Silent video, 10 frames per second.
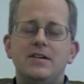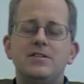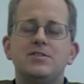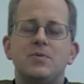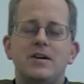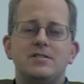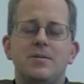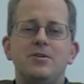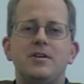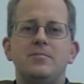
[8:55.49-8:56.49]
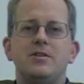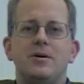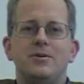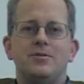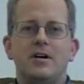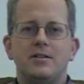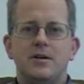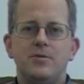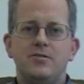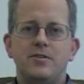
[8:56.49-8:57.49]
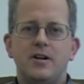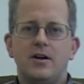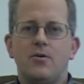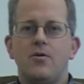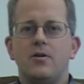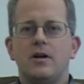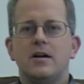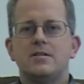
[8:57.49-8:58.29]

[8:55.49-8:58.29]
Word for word: the easiest way is www.w3.org